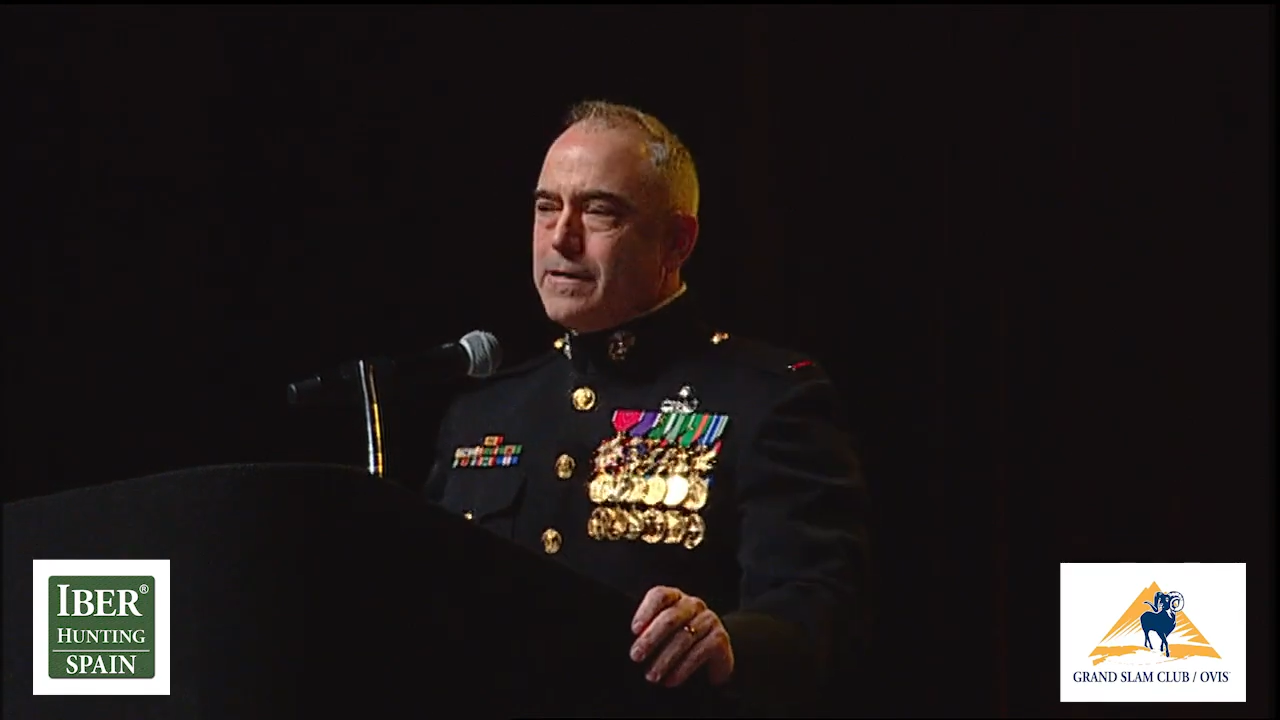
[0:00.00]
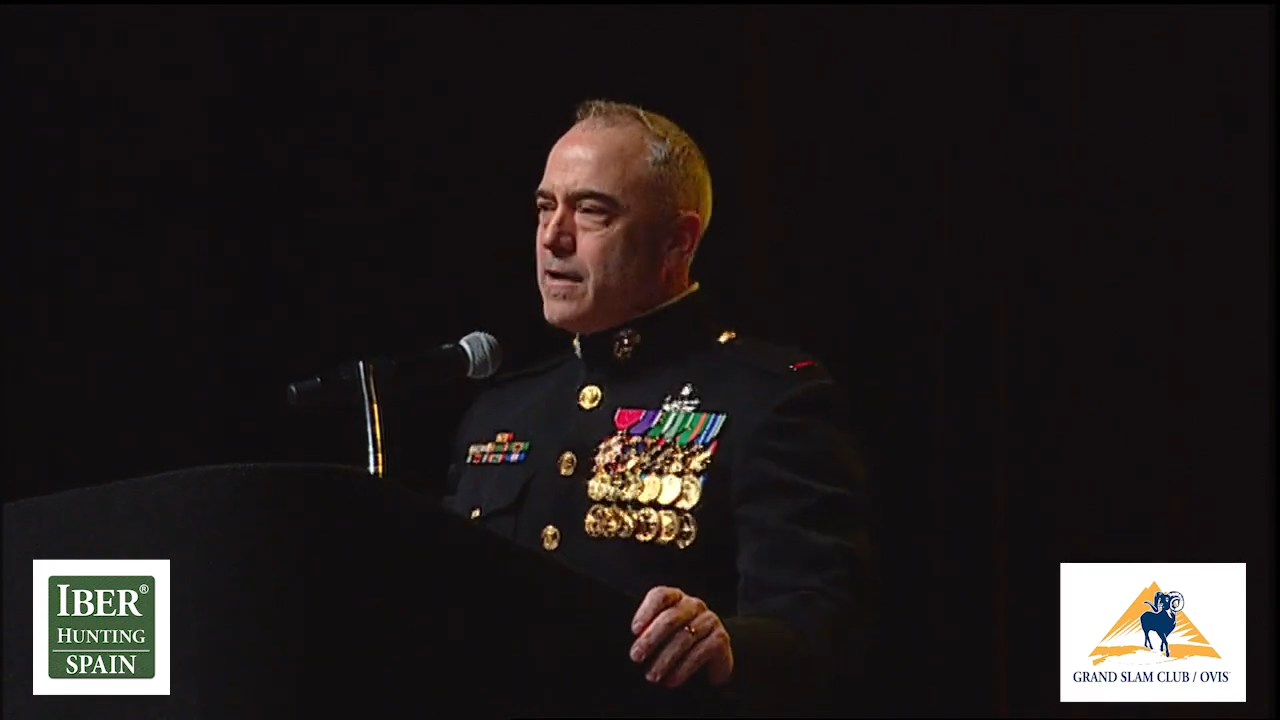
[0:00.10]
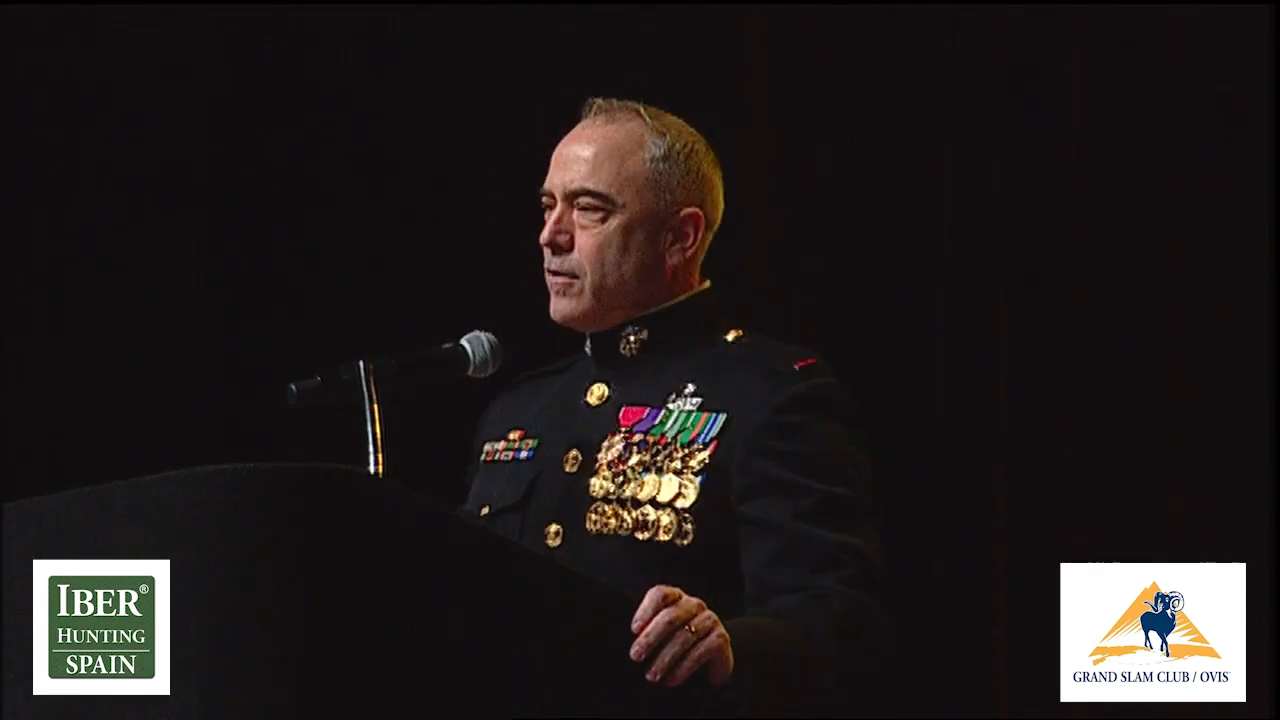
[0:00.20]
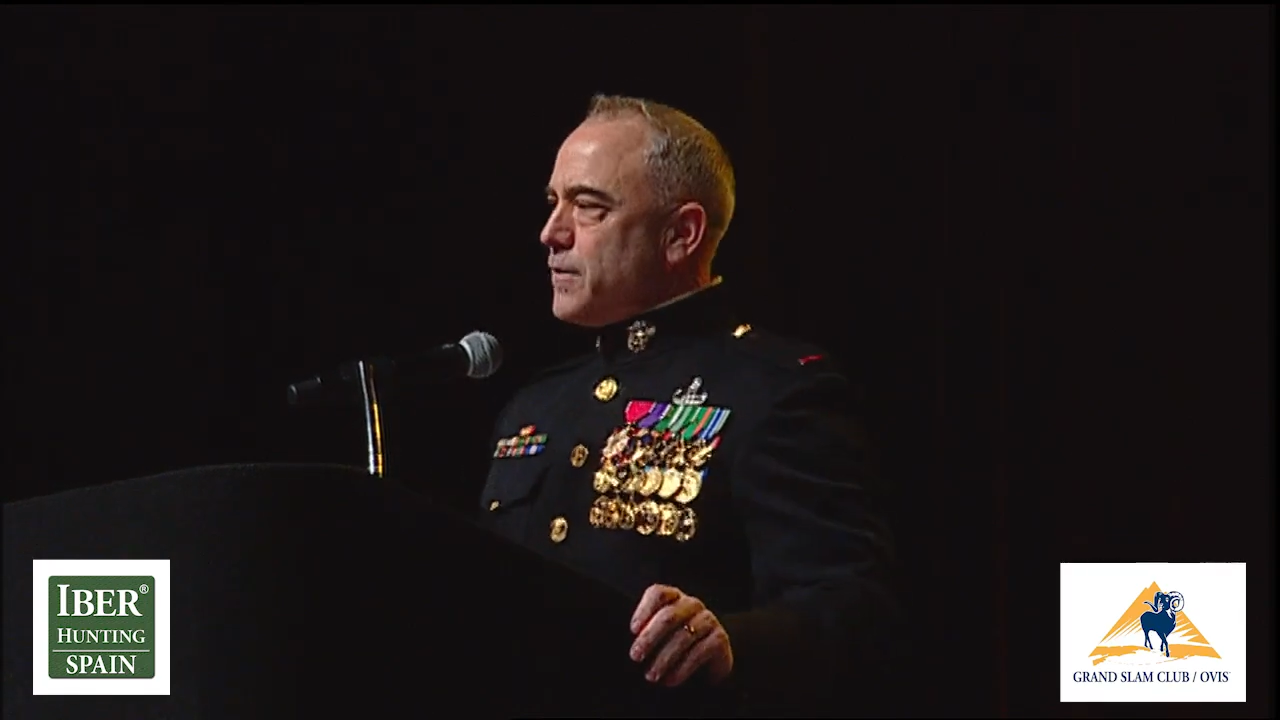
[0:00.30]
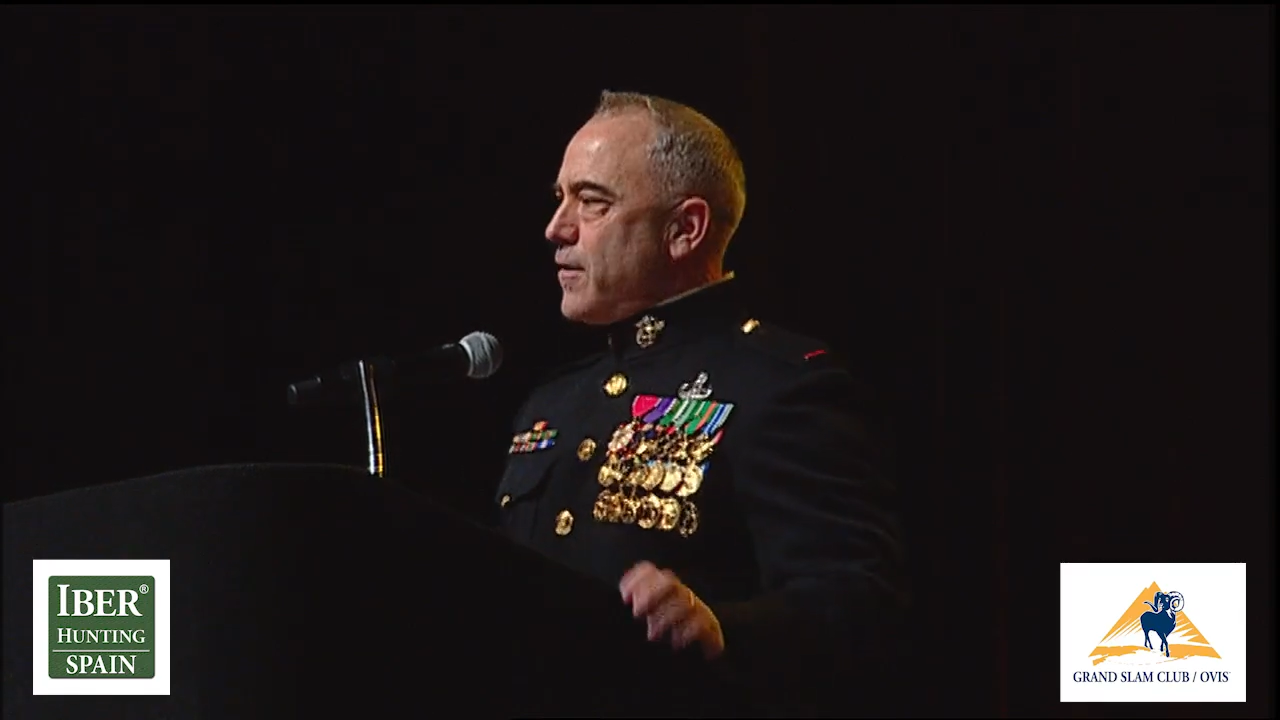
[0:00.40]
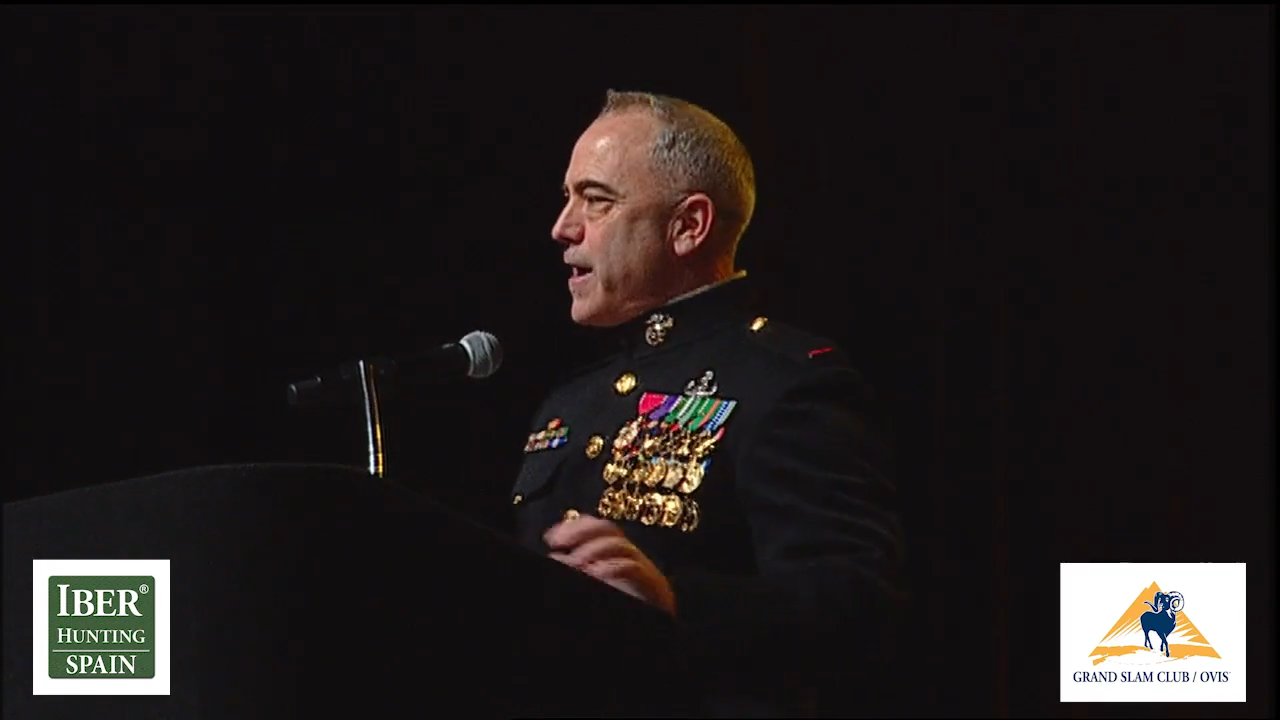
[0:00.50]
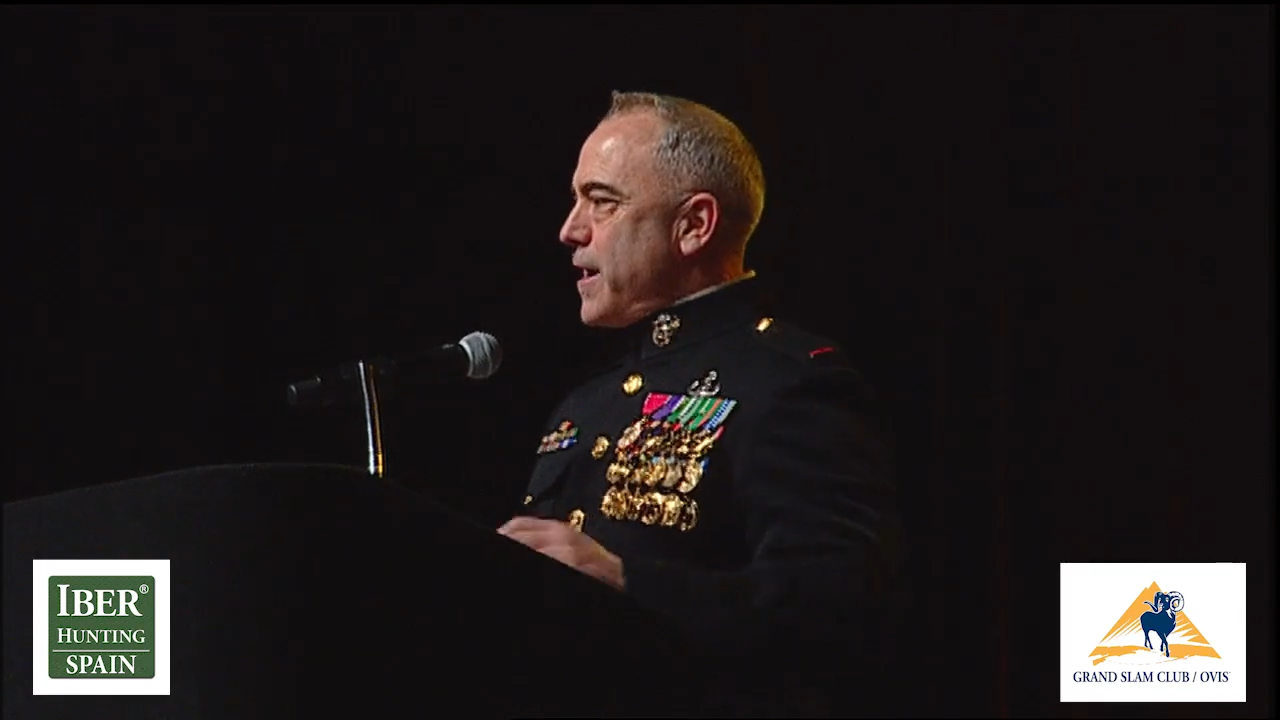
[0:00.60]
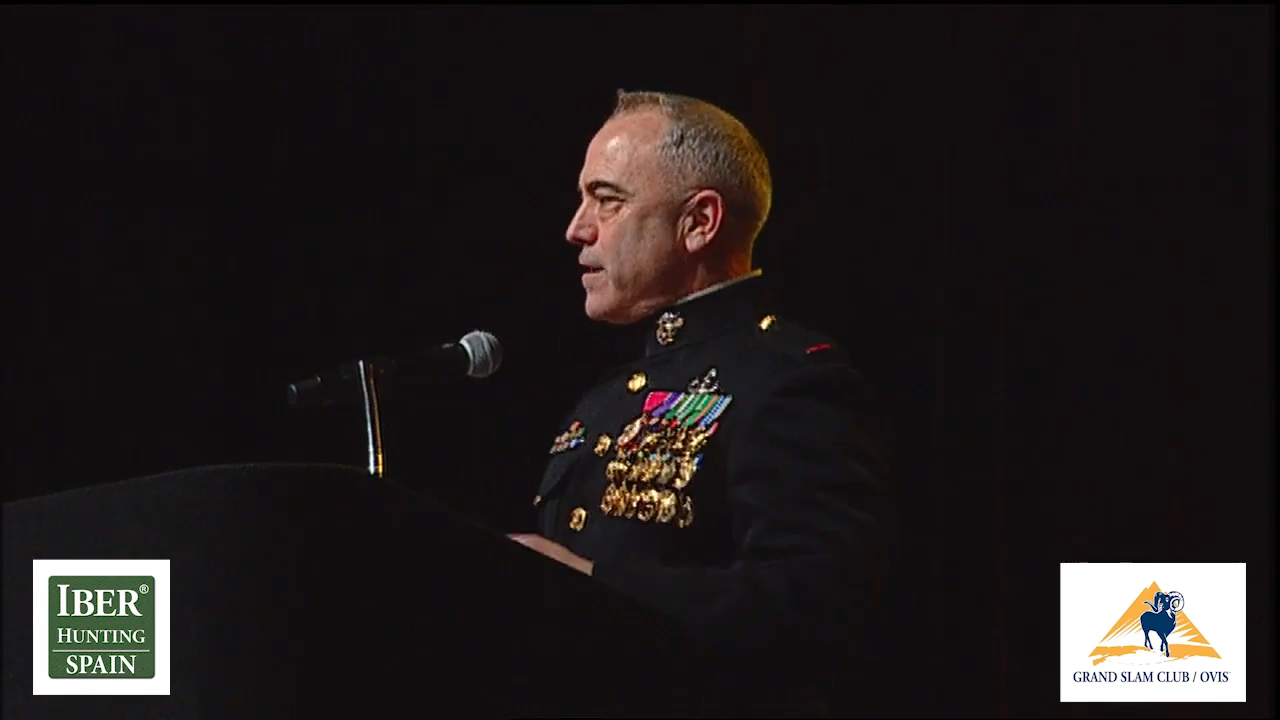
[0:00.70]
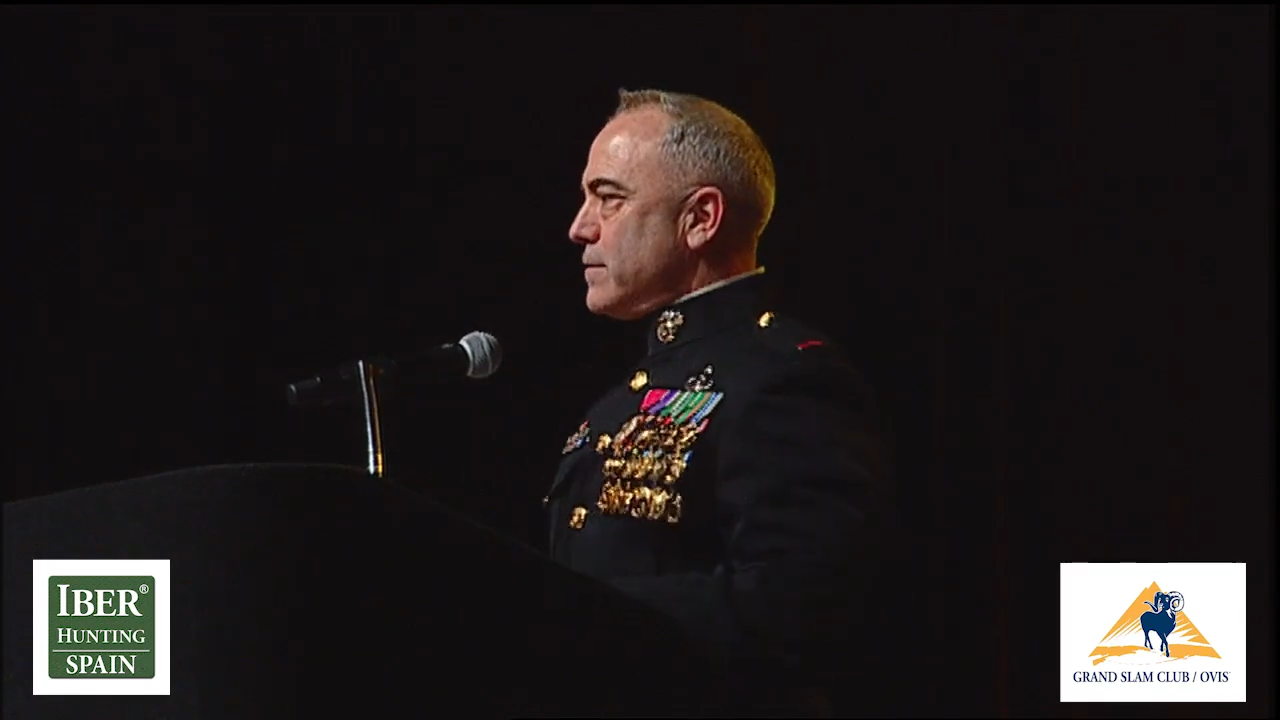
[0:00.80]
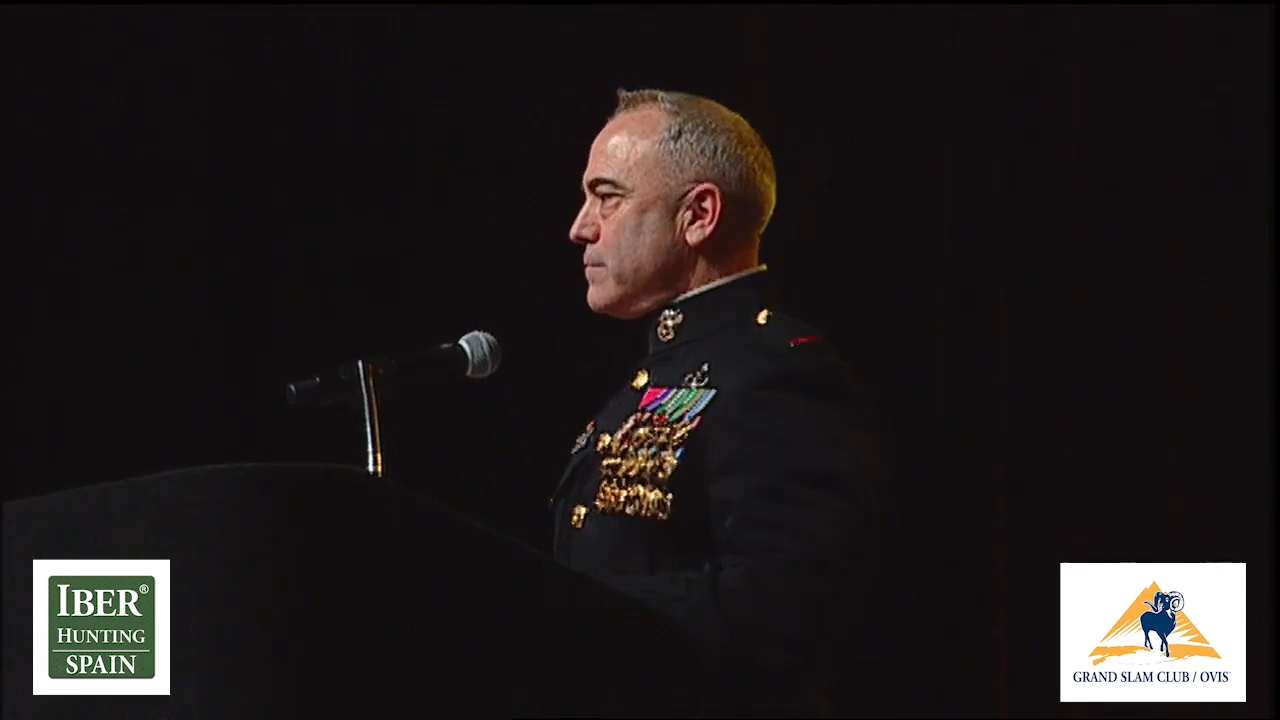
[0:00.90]
held our
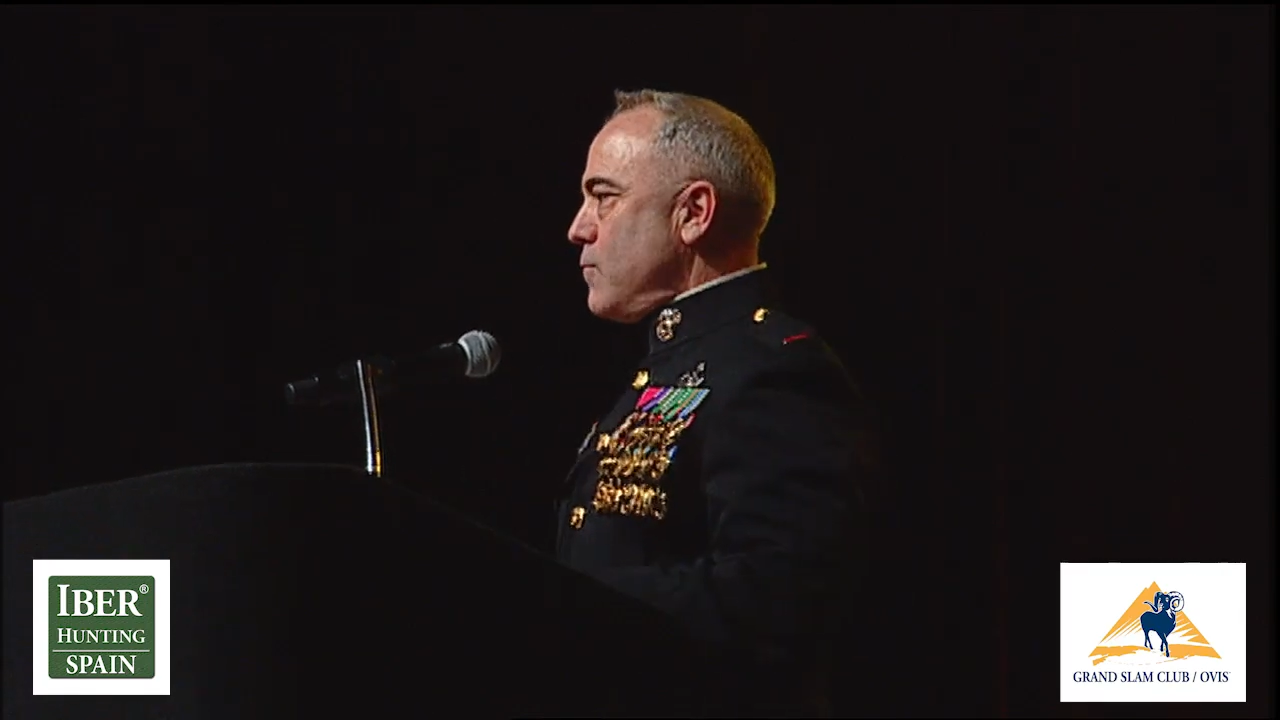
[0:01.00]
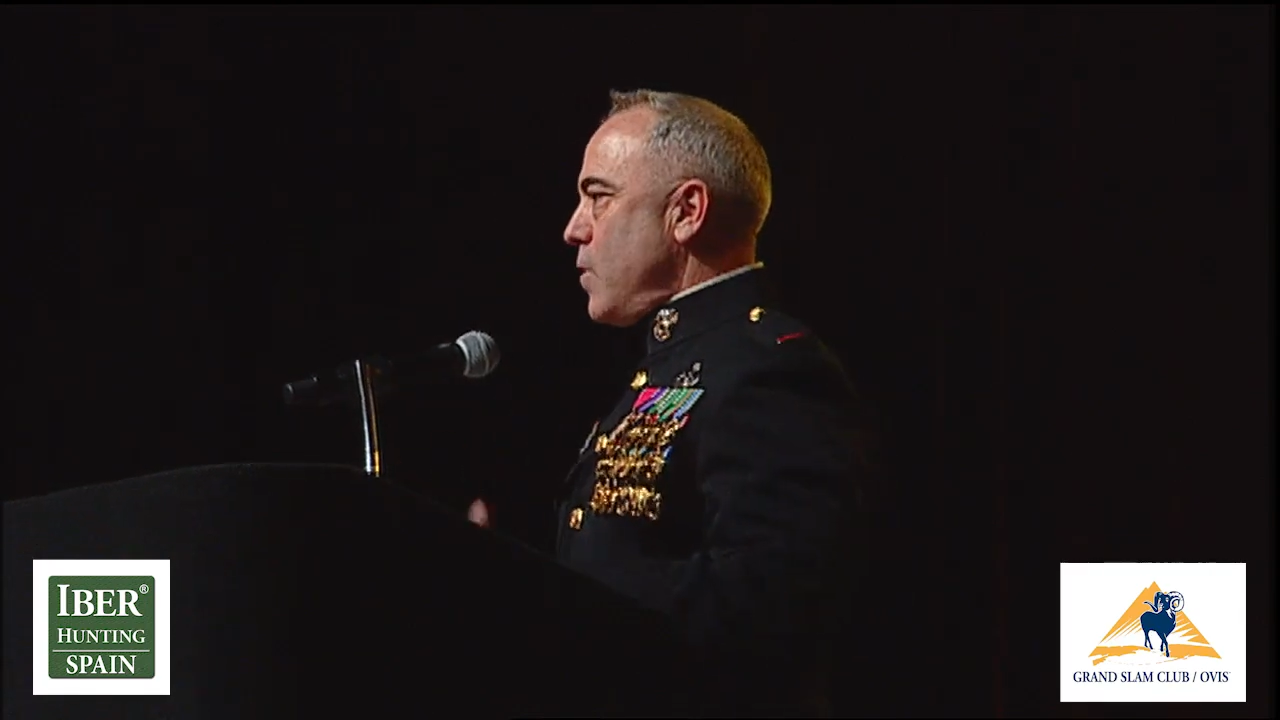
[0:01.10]
hand,